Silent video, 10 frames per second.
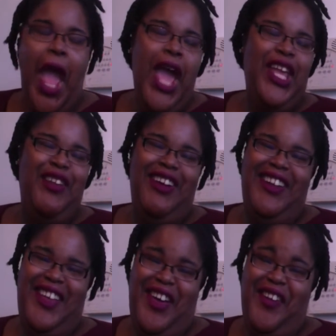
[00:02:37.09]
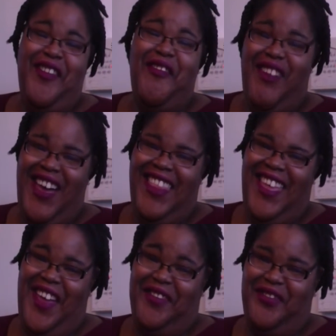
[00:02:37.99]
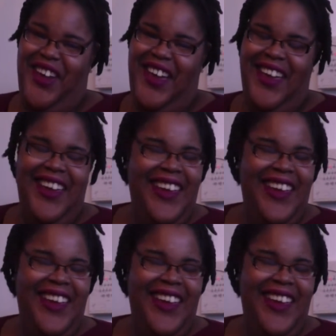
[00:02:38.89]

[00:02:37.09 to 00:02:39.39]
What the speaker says: You all know why I laugh, right?